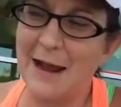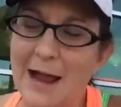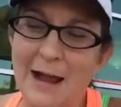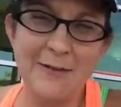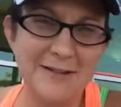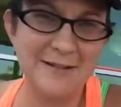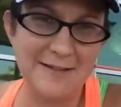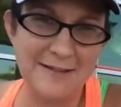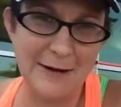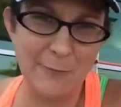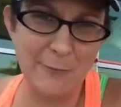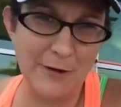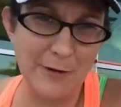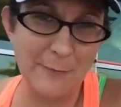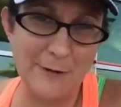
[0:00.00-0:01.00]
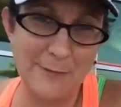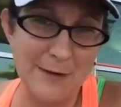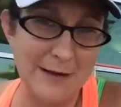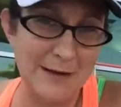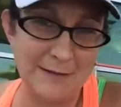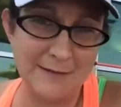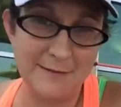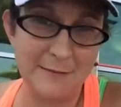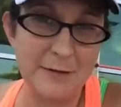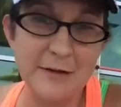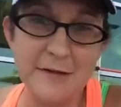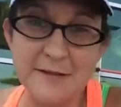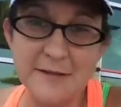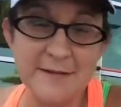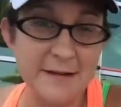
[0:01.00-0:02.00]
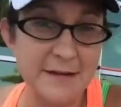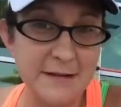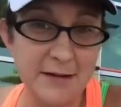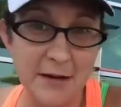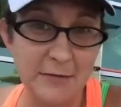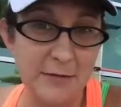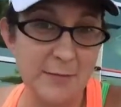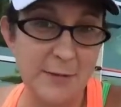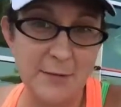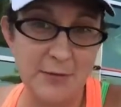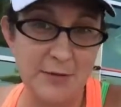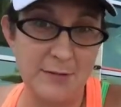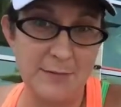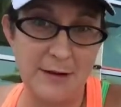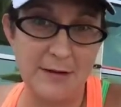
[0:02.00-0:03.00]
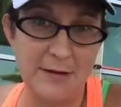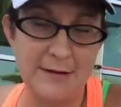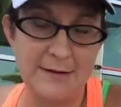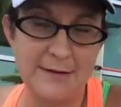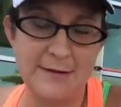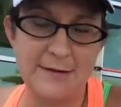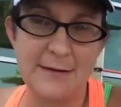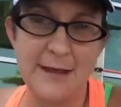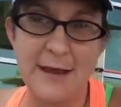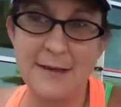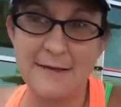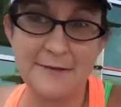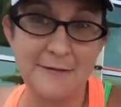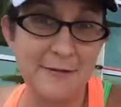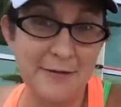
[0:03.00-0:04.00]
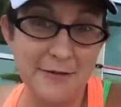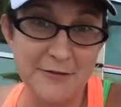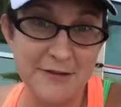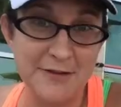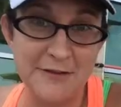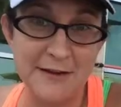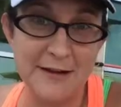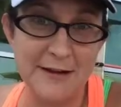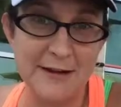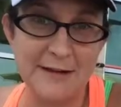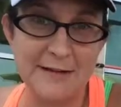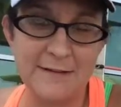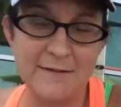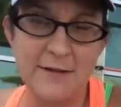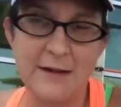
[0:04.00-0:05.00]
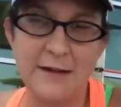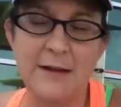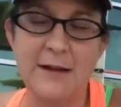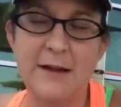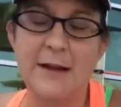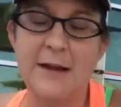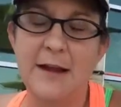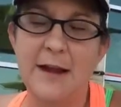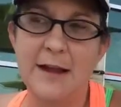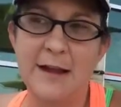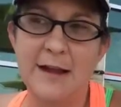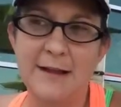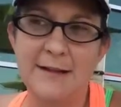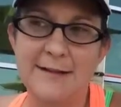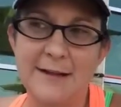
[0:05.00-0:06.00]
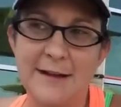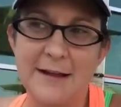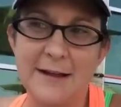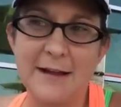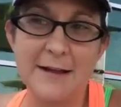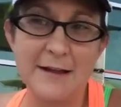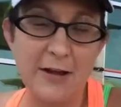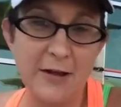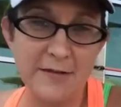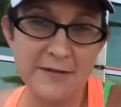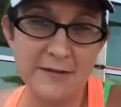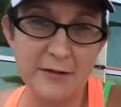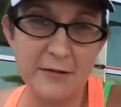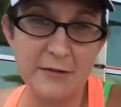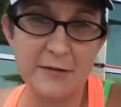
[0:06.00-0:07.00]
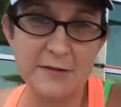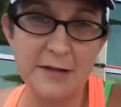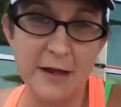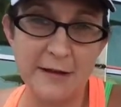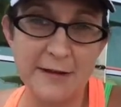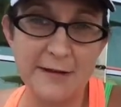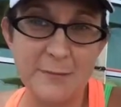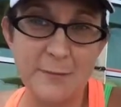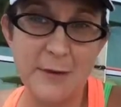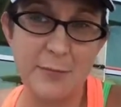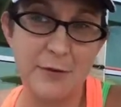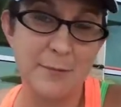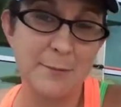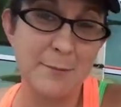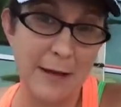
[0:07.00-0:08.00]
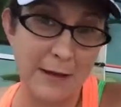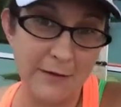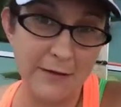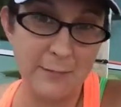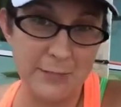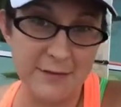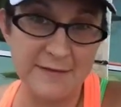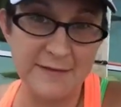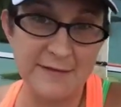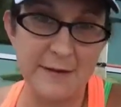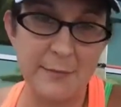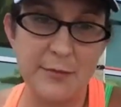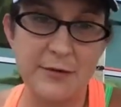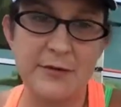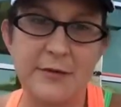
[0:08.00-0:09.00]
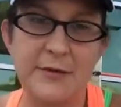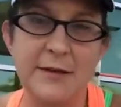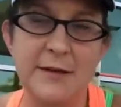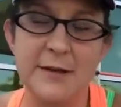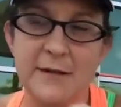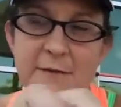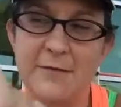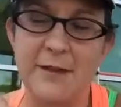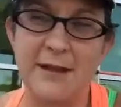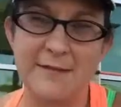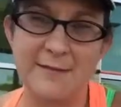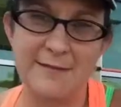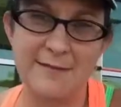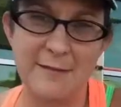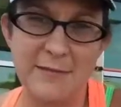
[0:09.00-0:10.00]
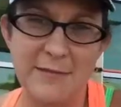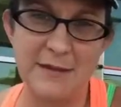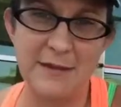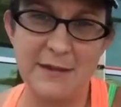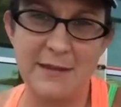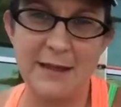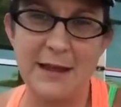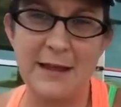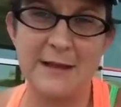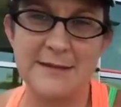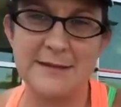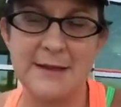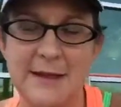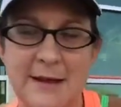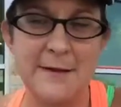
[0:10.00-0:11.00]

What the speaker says: I'll just say one-on-one meetings where you just sit and talk with people about it. That is revenue generating activity. And also talking to people about your business opportunity, if that's something that